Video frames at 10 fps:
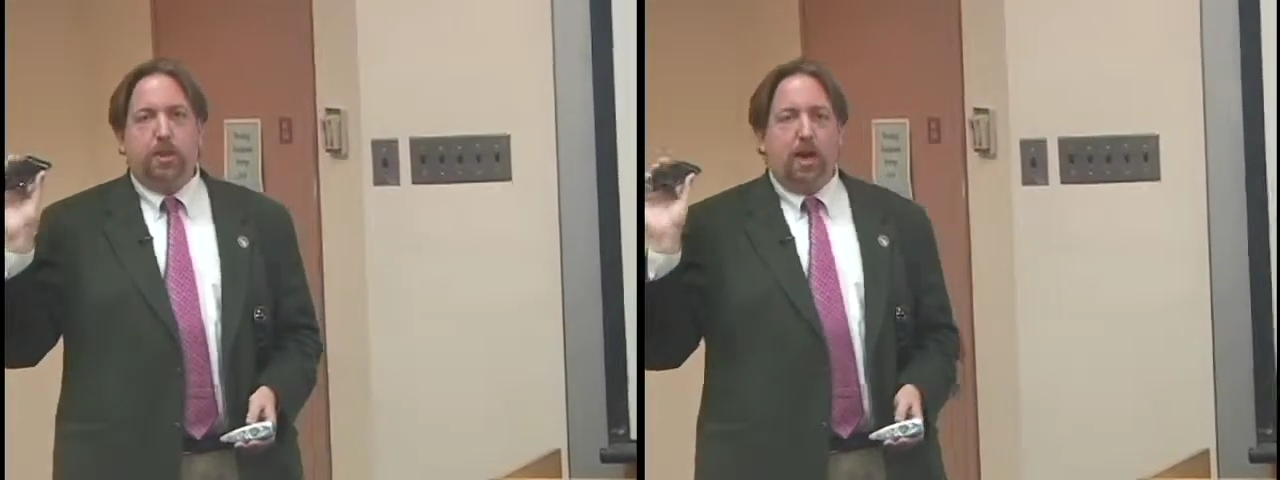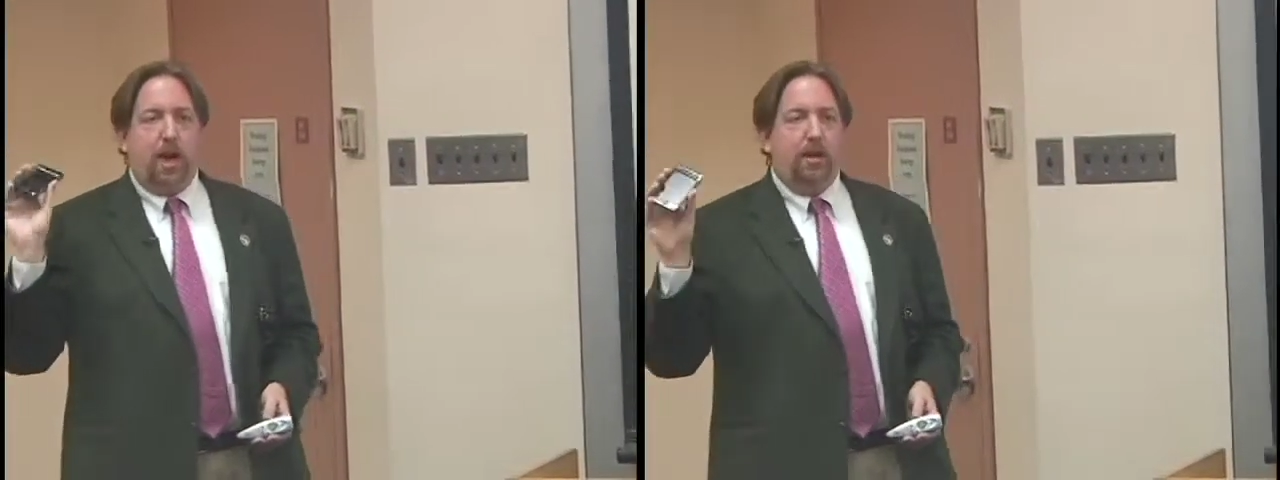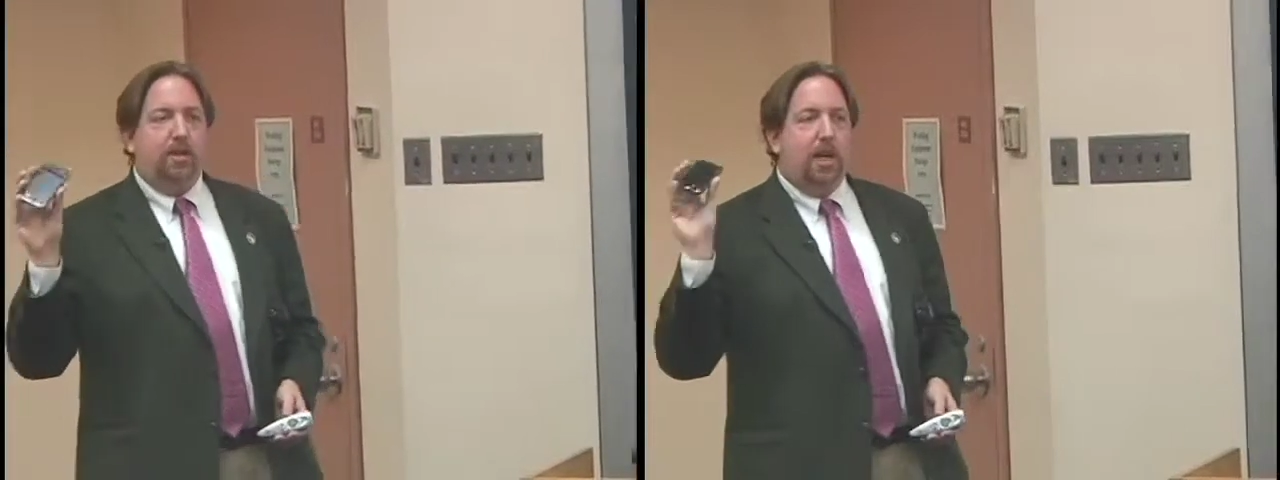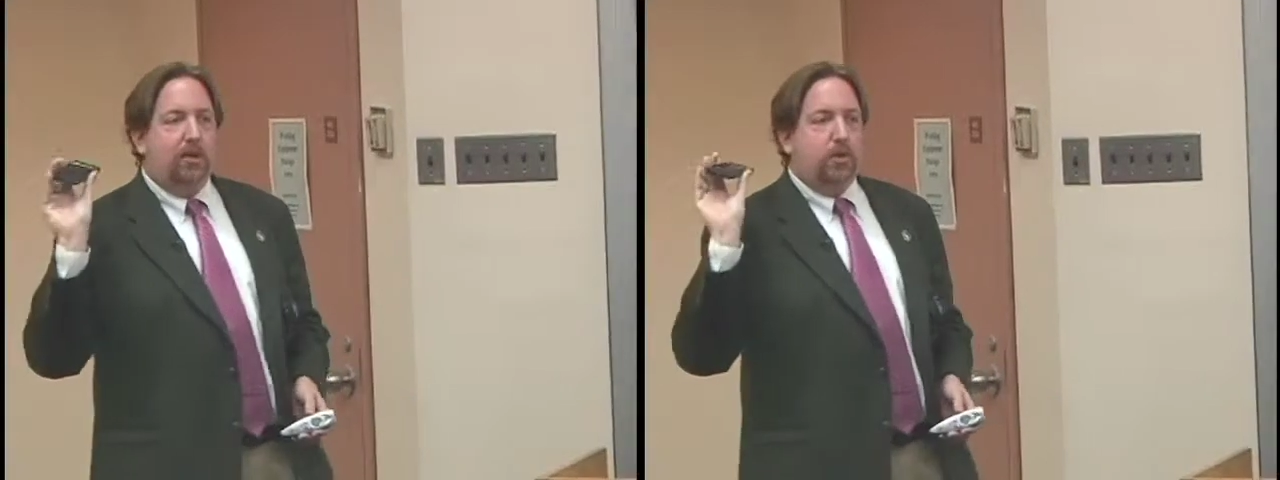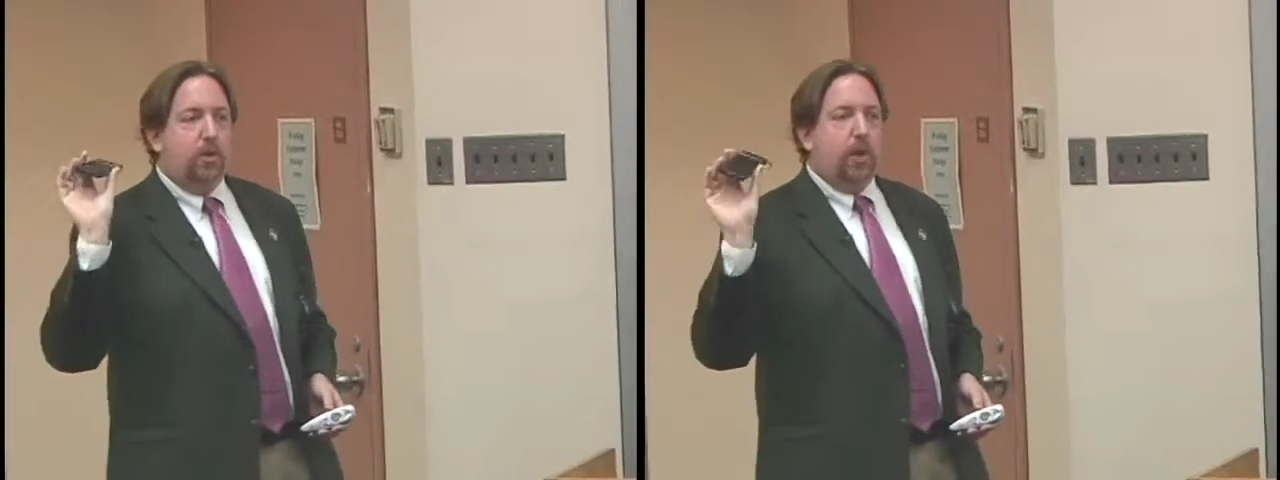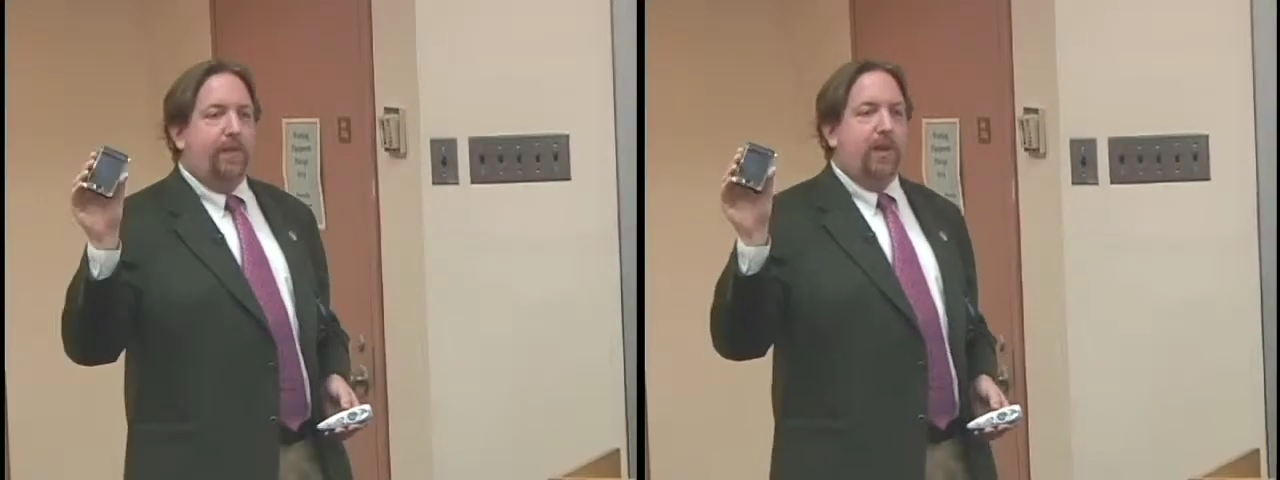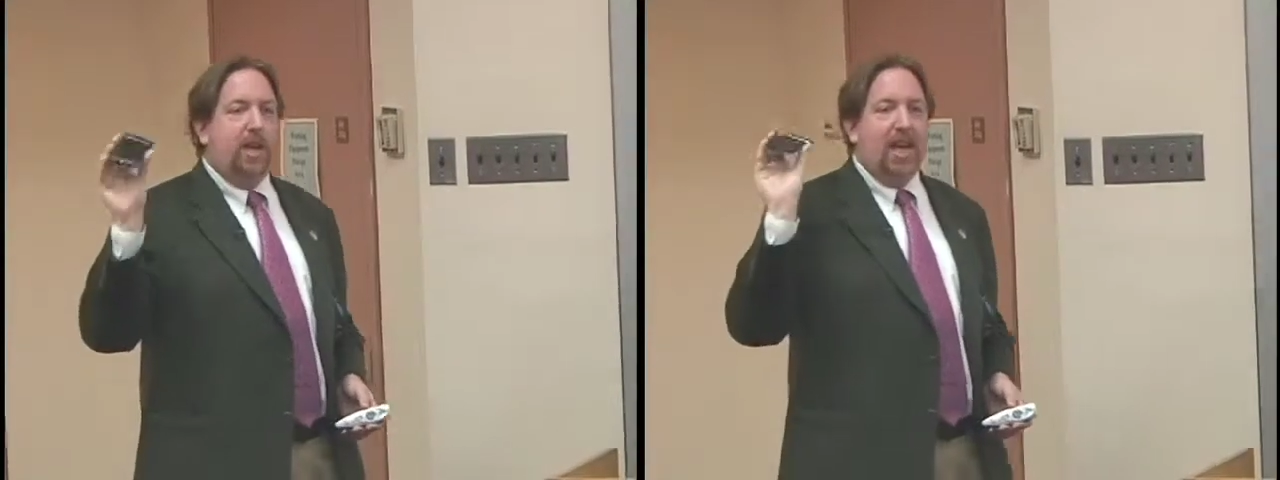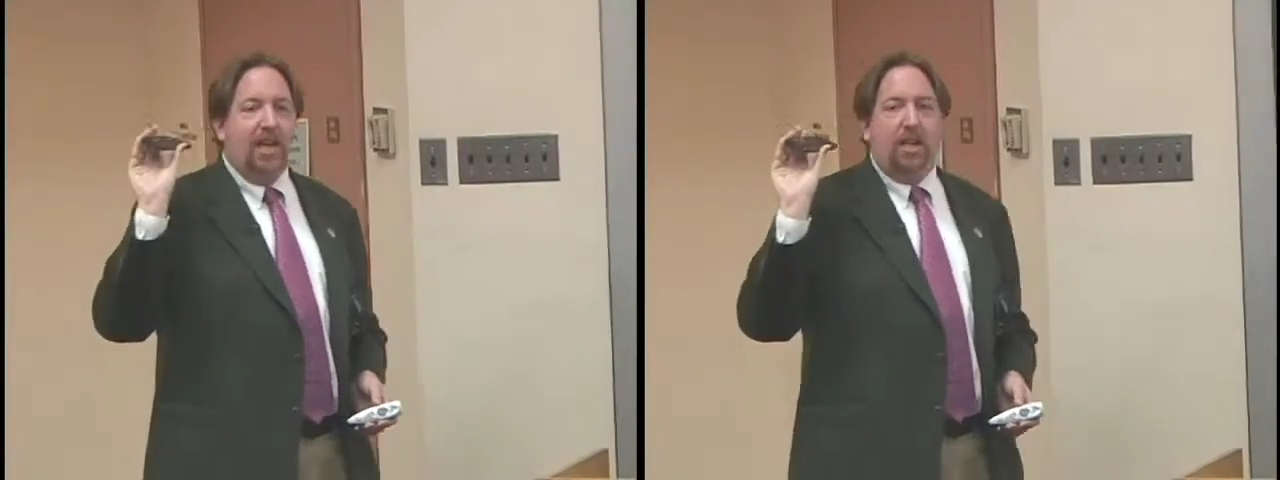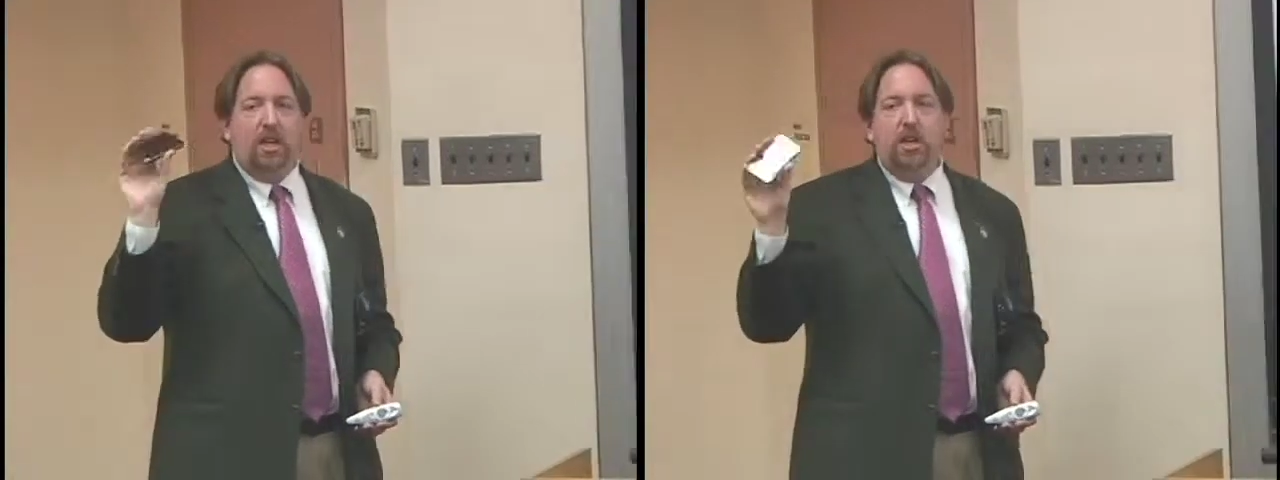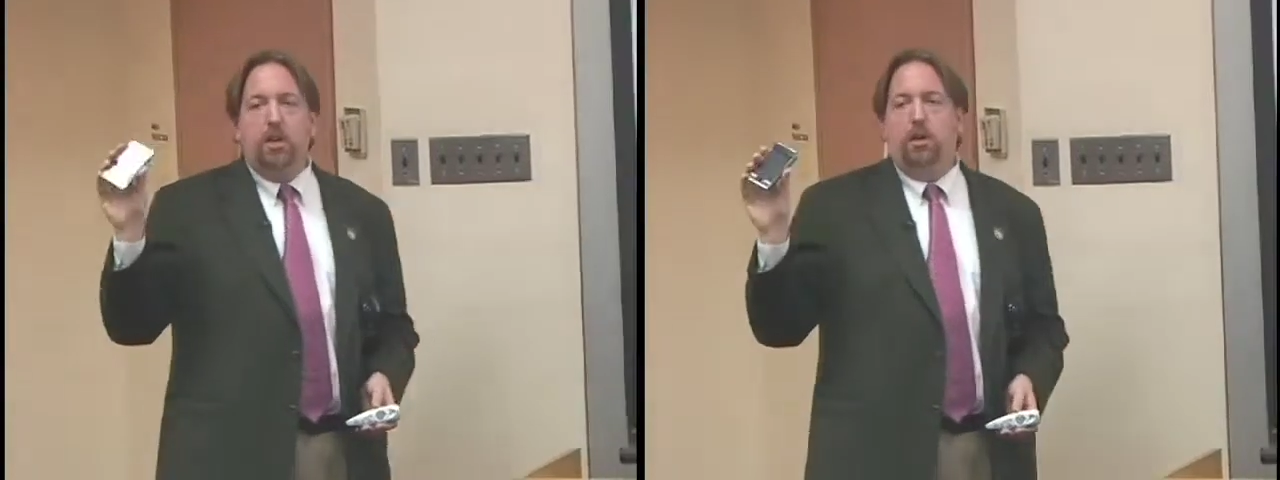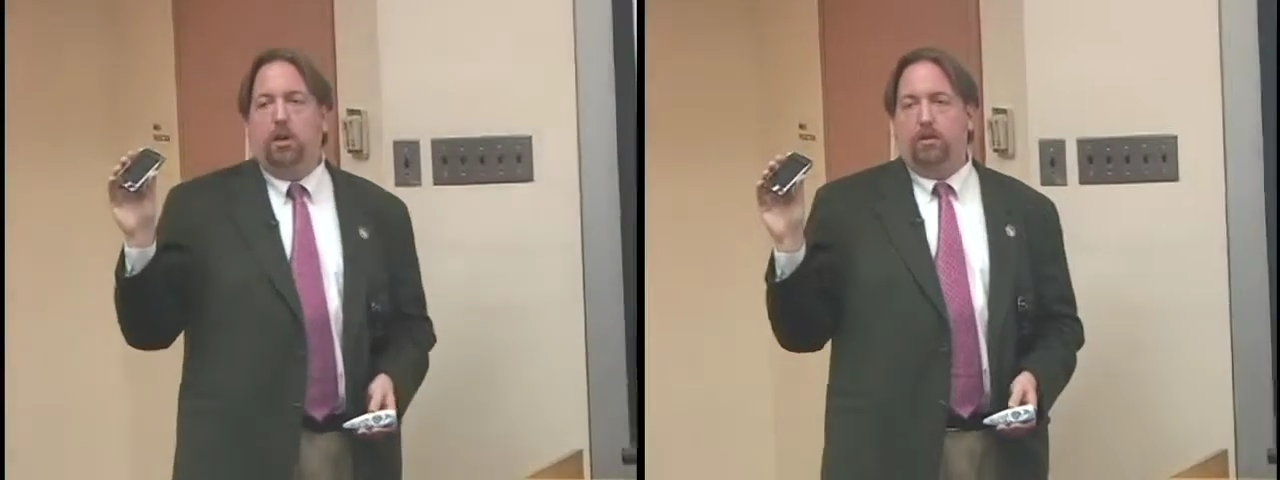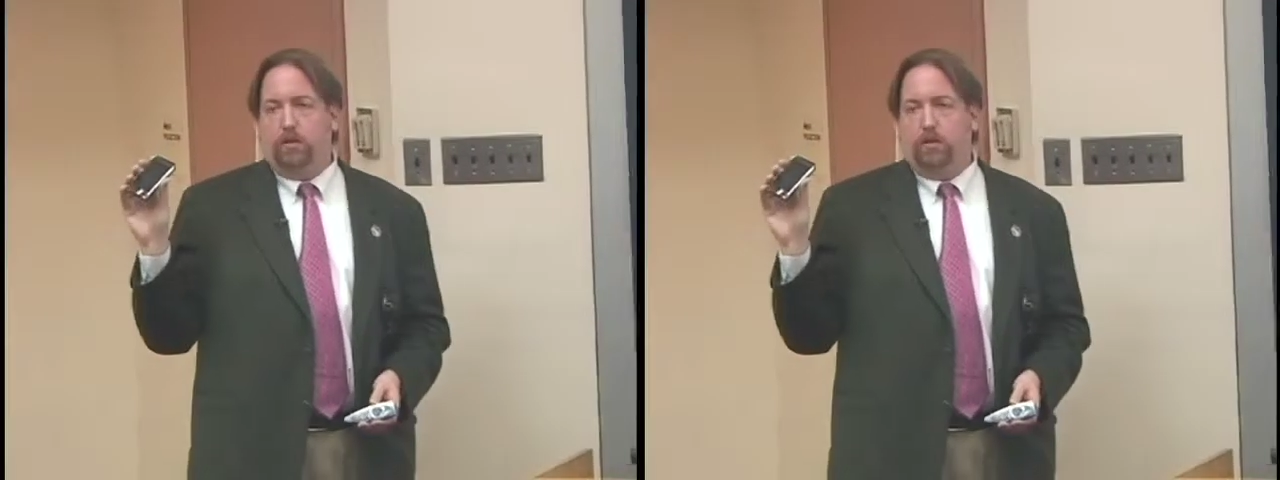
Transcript: content driven here.